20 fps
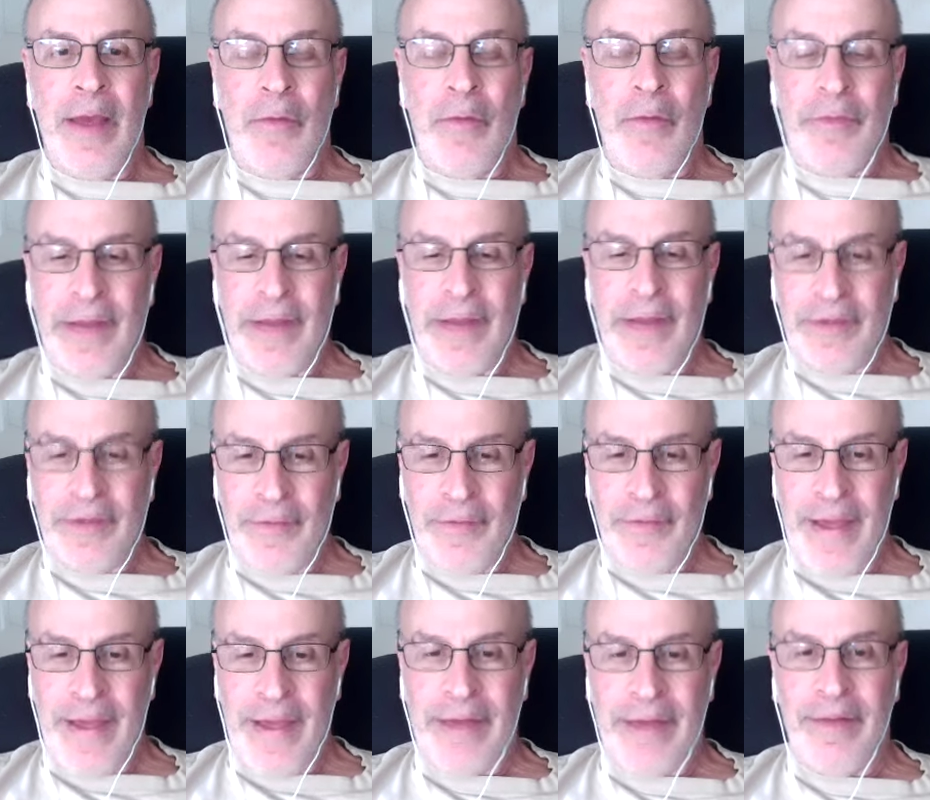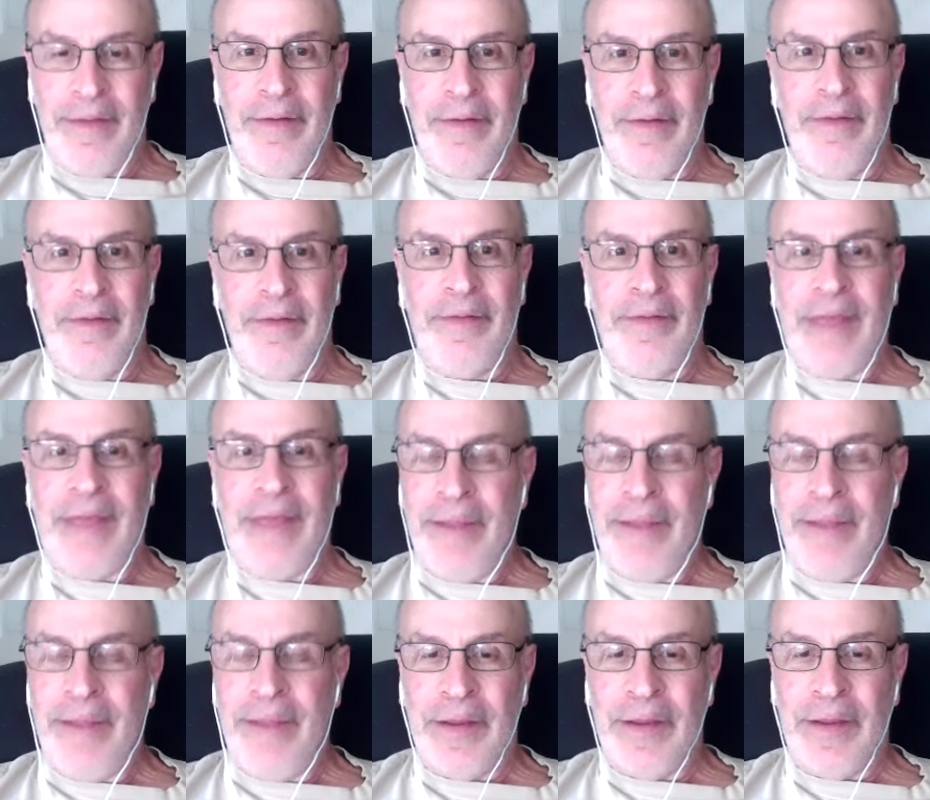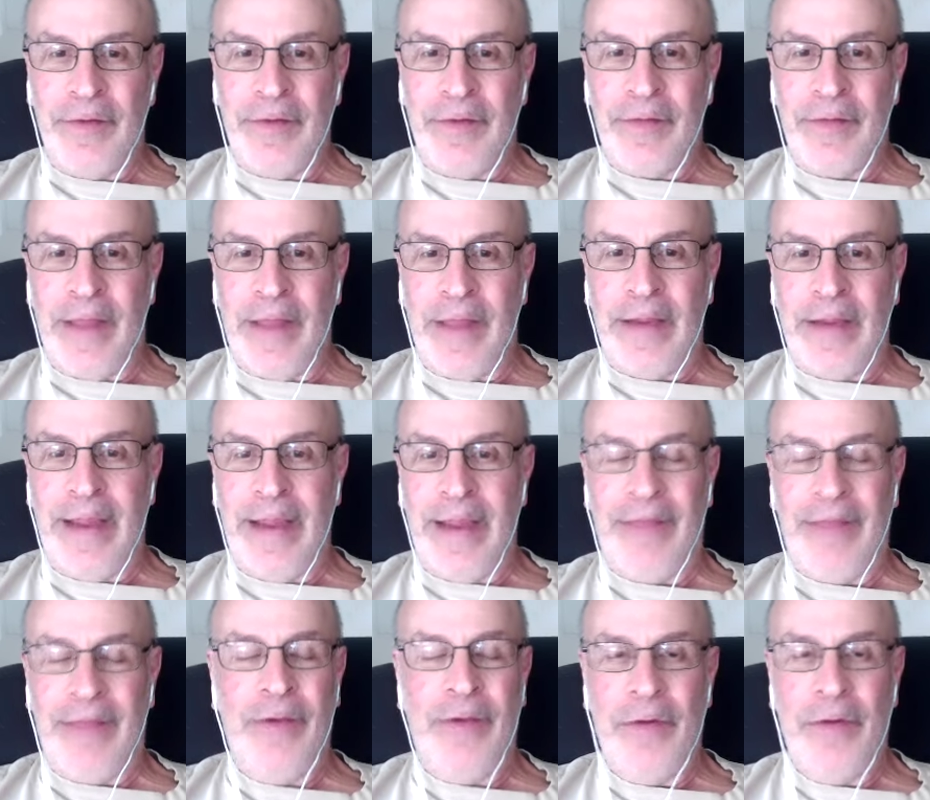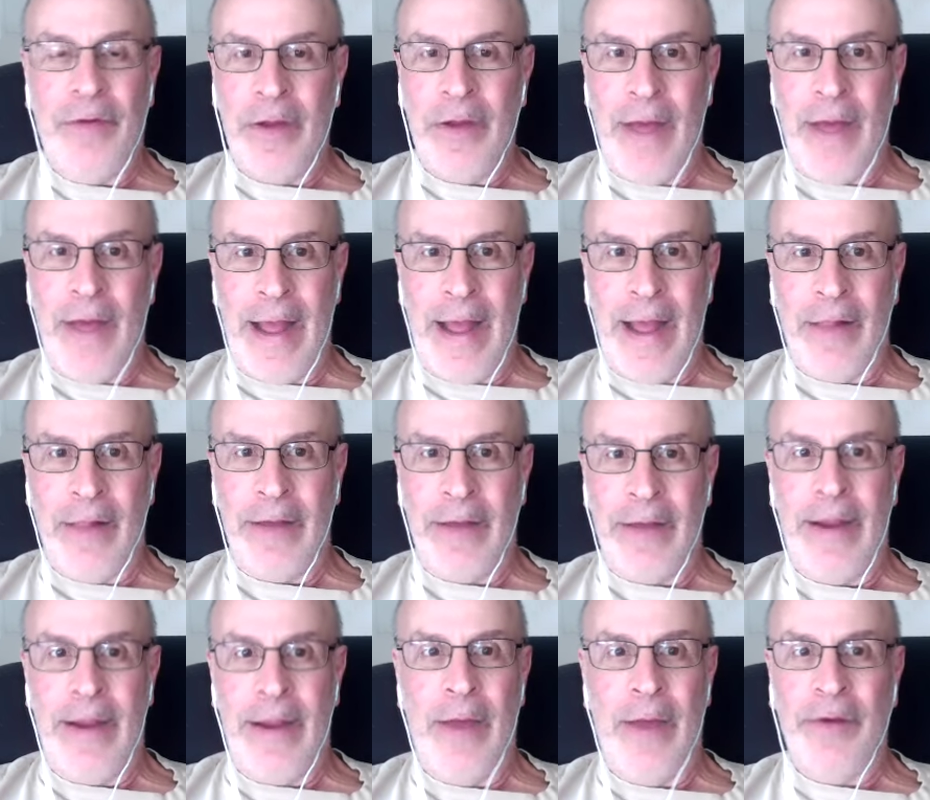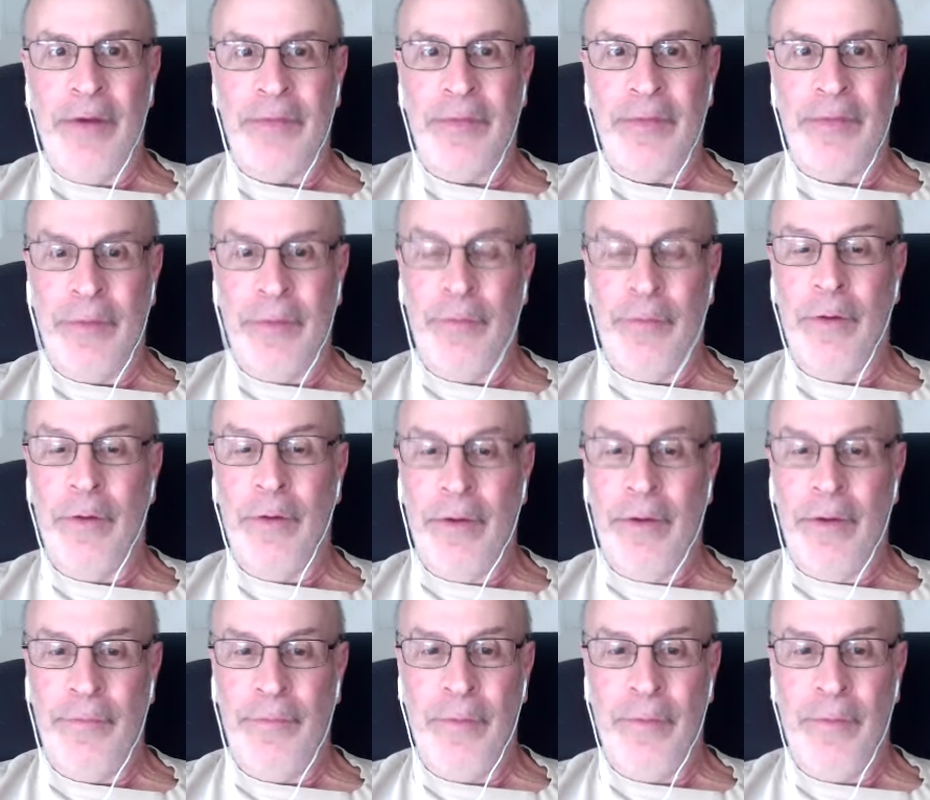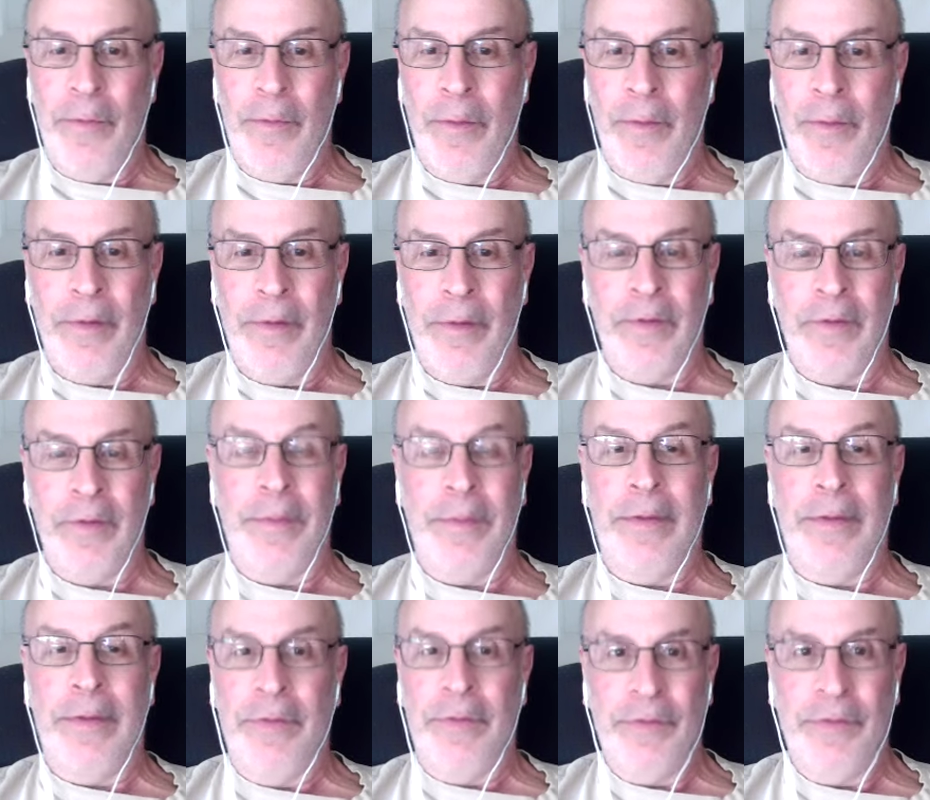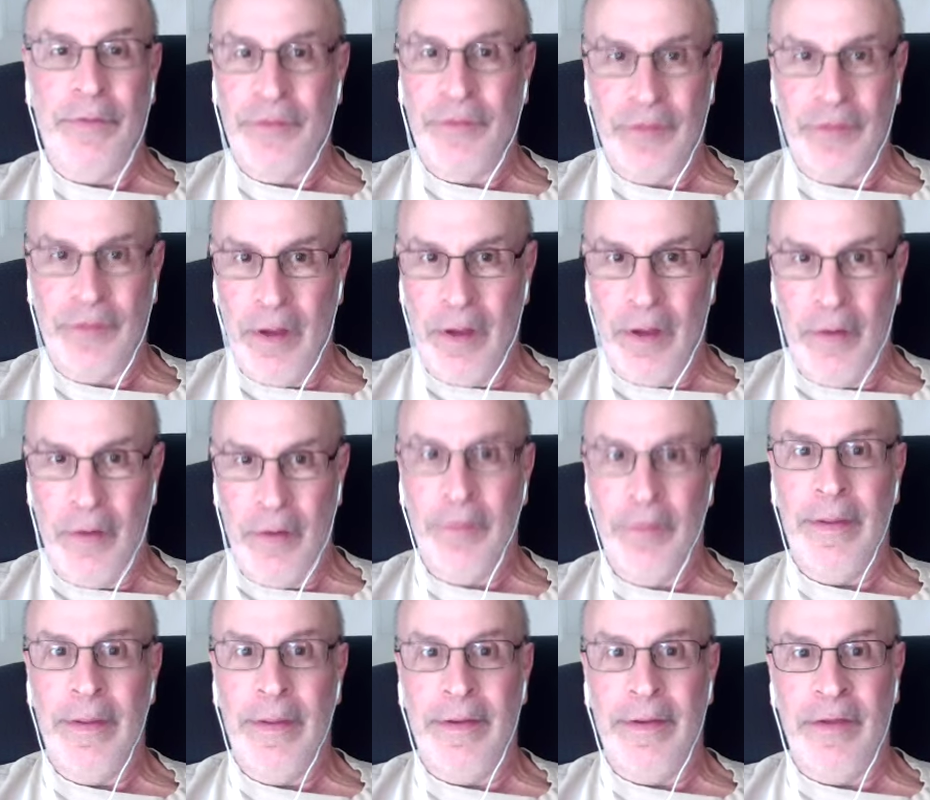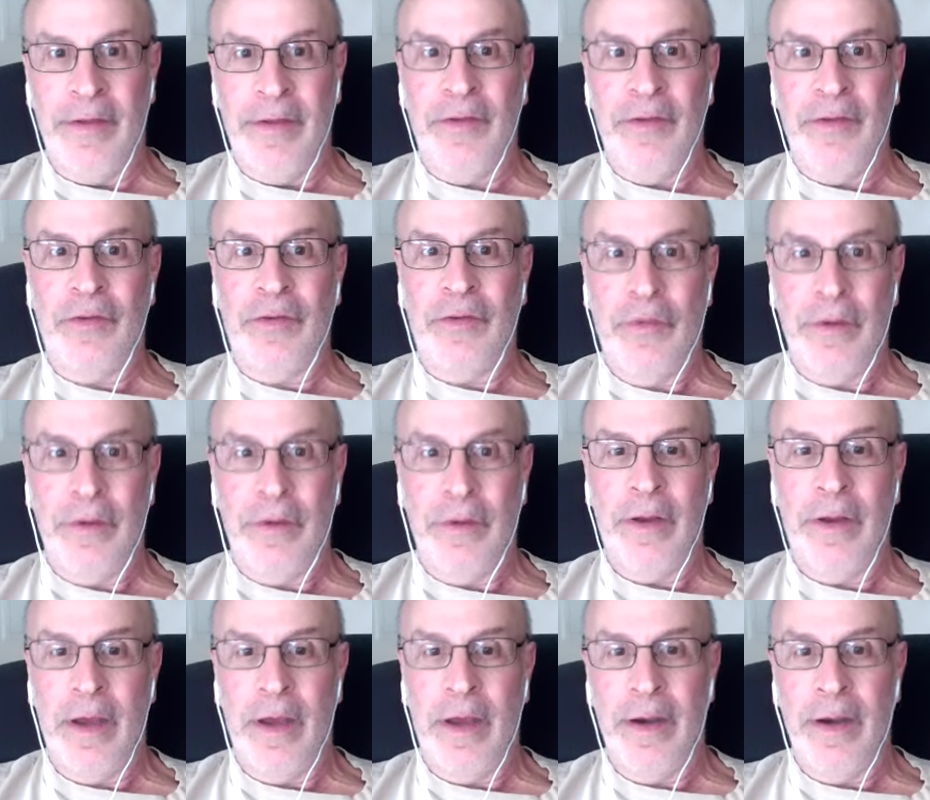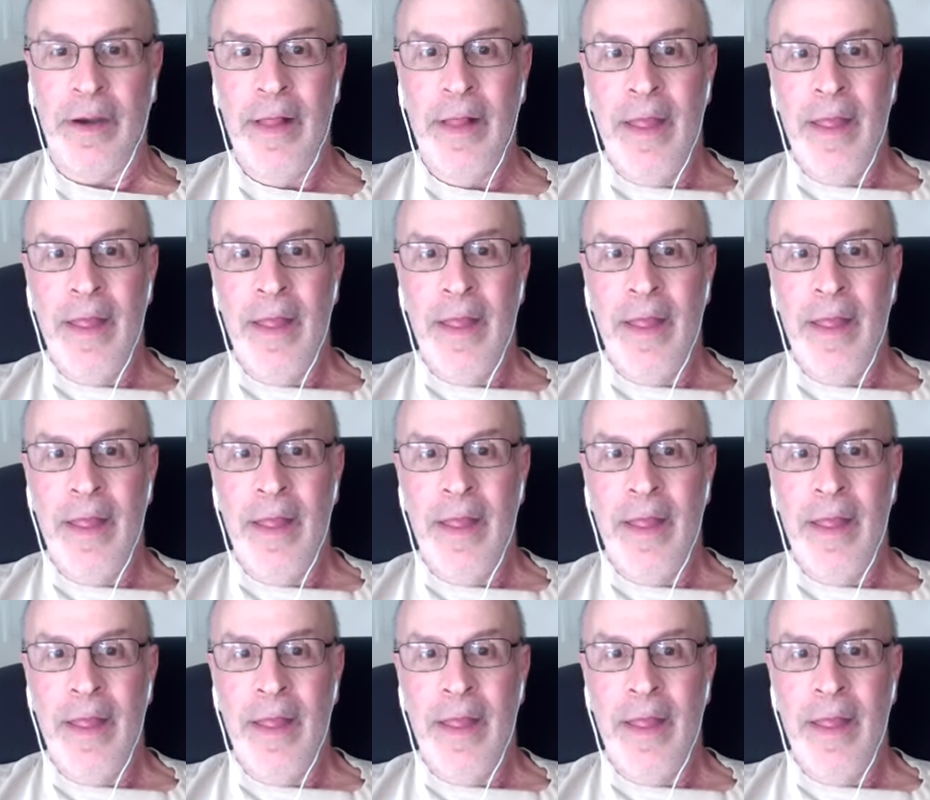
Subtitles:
Jets have had safeties like Antonio Allen and Eric Smith who were good football players, but they were too slow. It just couldn't cut it.